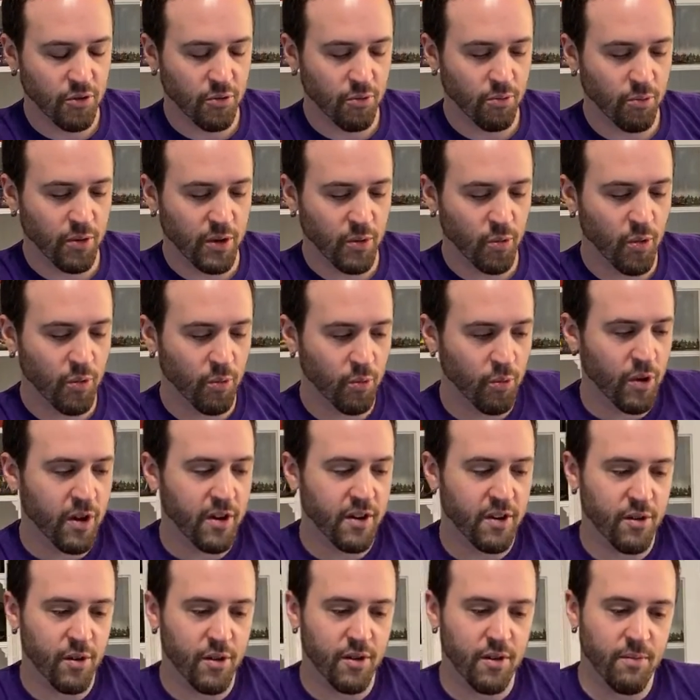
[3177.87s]
we
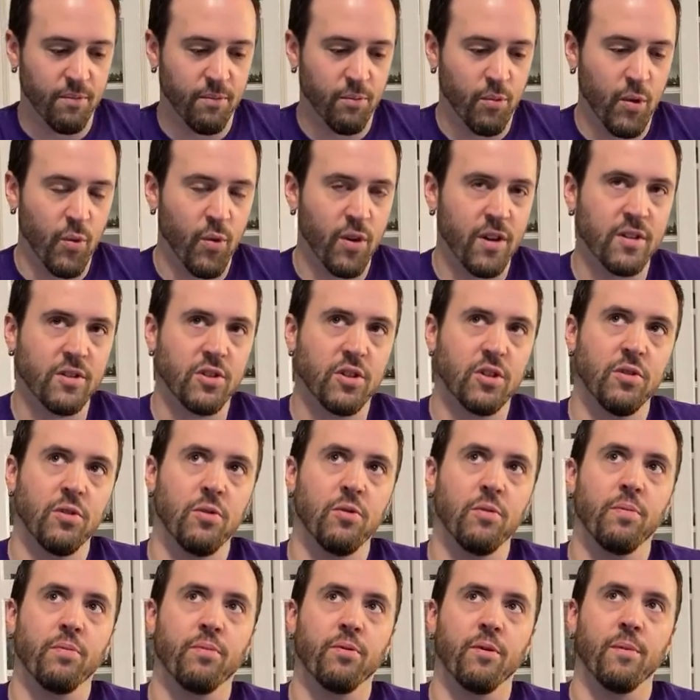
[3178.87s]
wanted
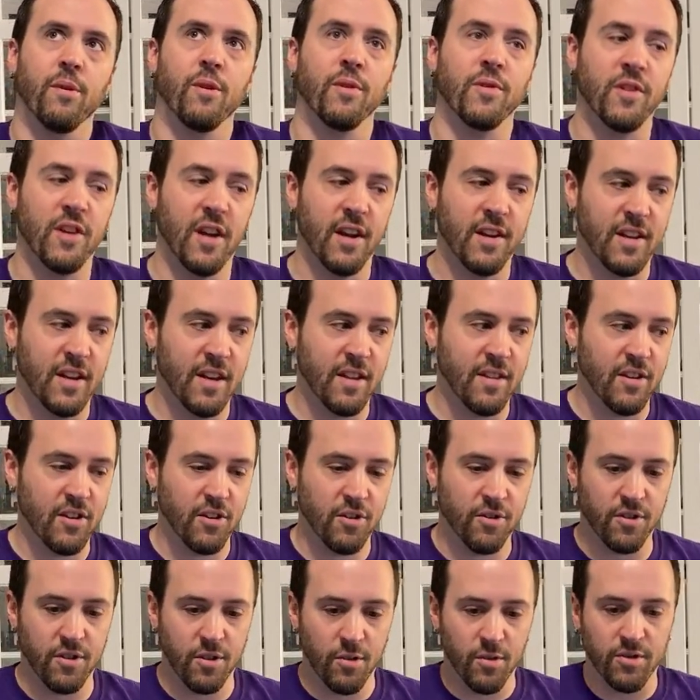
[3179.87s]
to promote the idea that
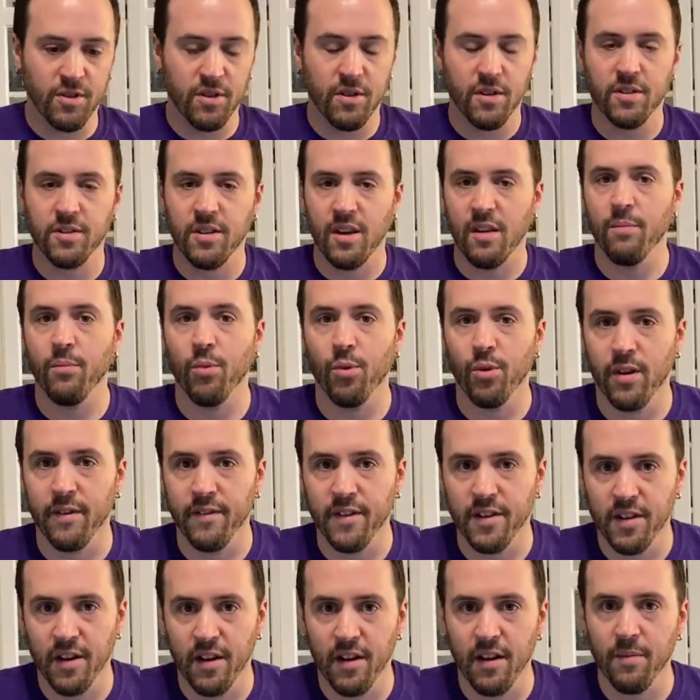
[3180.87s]
you're using the same board every
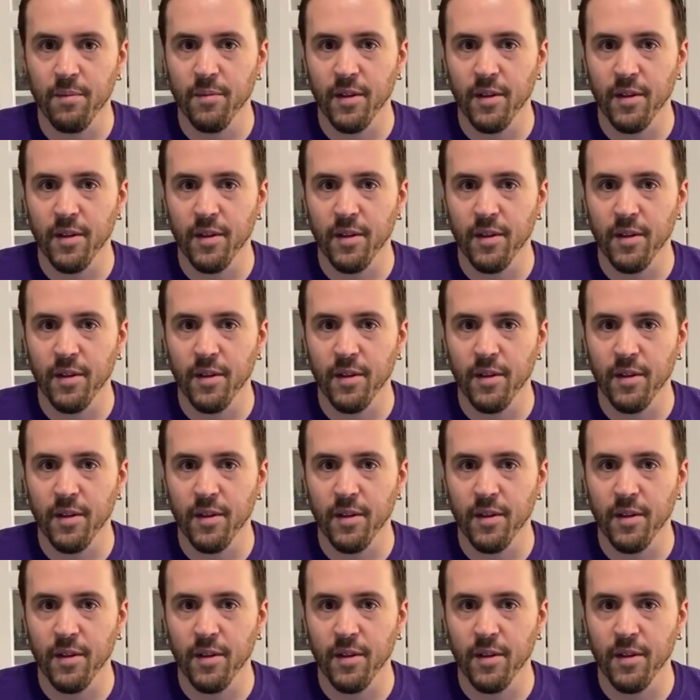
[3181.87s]
time.